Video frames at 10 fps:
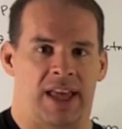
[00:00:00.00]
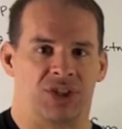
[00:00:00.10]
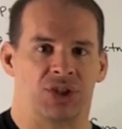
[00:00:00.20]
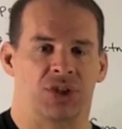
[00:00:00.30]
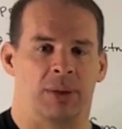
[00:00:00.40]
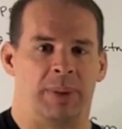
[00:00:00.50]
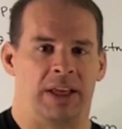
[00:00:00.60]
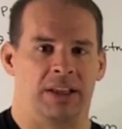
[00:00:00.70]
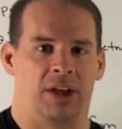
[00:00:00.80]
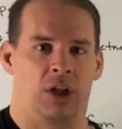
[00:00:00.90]
that's just gonna be
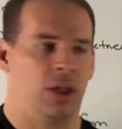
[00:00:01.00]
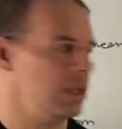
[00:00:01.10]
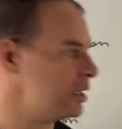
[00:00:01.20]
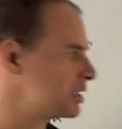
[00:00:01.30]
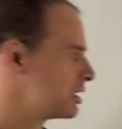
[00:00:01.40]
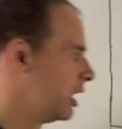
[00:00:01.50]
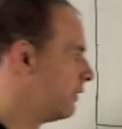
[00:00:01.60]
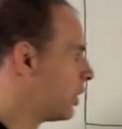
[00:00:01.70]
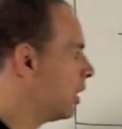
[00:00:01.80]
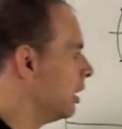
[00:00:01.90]
a little
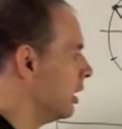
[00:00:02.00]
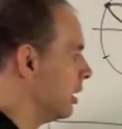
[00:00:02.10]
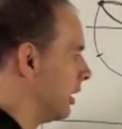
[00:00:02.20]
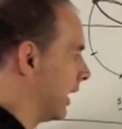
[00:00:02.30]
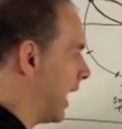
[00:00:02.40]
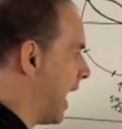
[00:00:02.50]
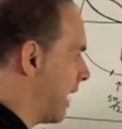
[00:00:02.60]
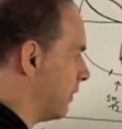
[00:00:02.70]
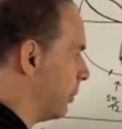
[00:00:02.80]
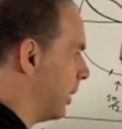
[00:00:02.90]
sliver like I
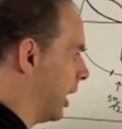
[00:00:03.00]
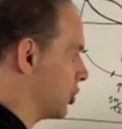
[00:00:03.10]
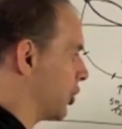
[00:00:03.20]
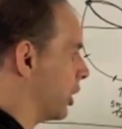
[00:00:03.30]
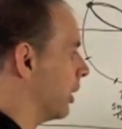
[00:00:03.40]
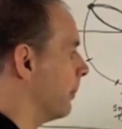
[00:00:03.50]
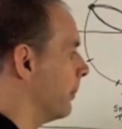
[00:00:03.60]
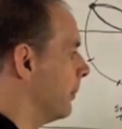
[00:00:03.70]
have in the picture.